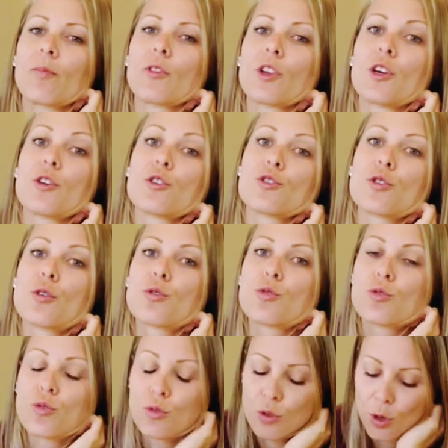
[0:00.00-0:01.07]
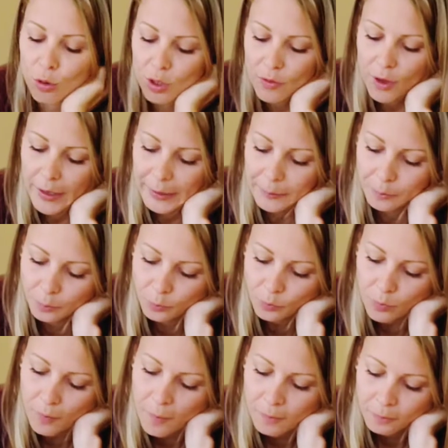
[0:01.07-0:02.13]
It is so divine.
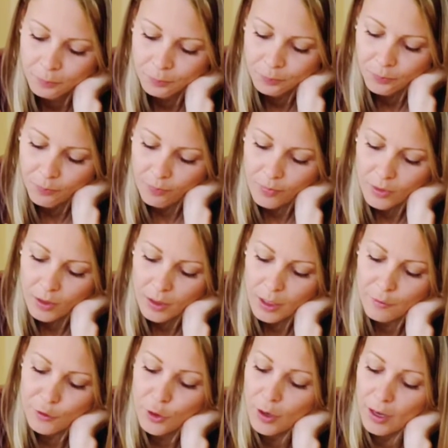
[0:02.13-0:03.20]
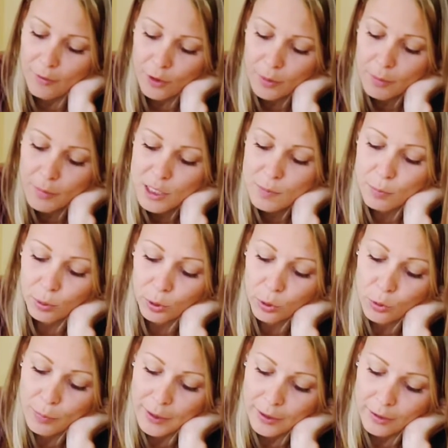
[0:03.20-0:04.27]
If you ever miss
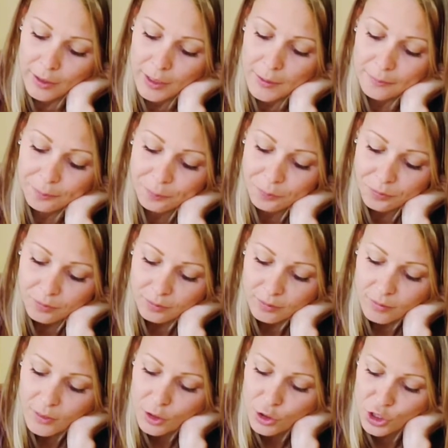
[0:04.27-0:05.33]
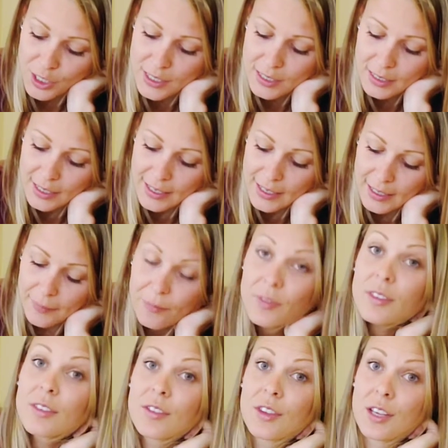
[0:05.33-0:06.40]
blueberry
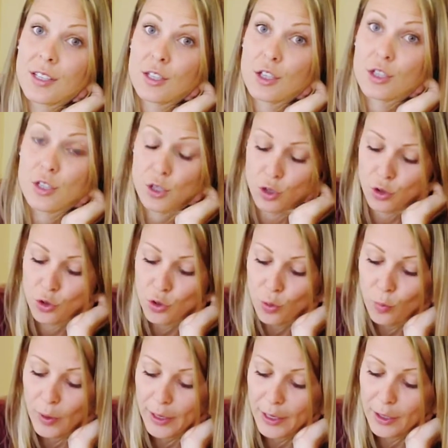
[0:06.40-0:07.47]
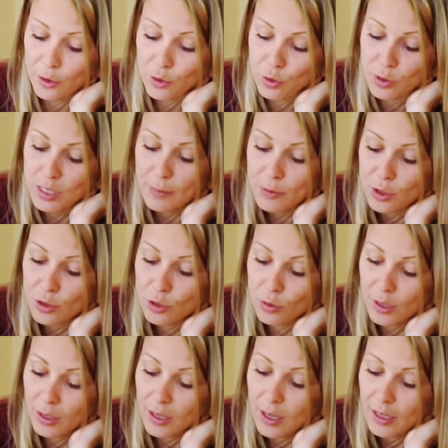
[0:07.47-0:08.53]
cheesecake, this is your way to substitute
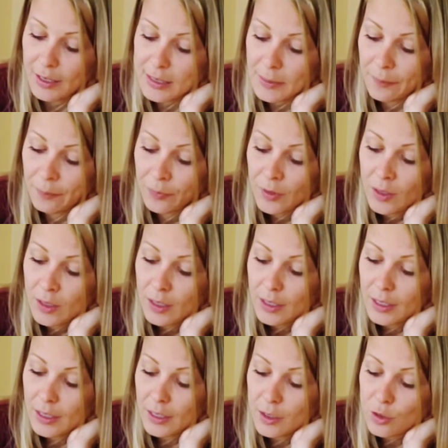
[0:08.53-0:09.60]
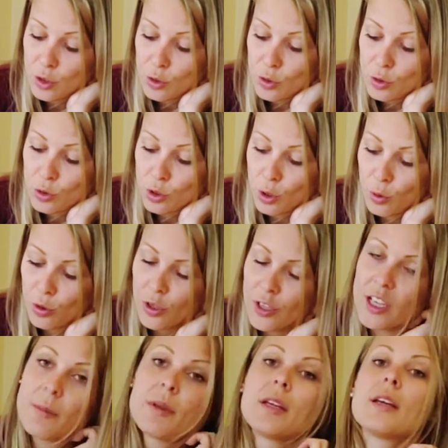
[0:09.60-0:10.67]
it, guys. It is so
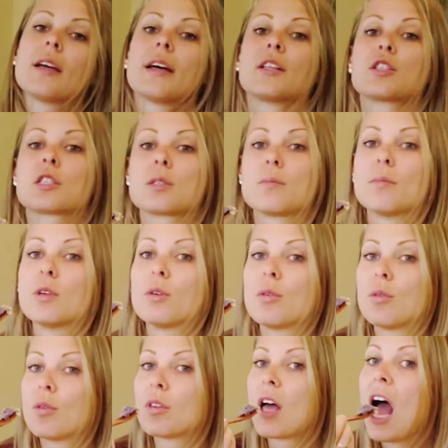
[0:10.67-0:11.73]
creamy and smooth.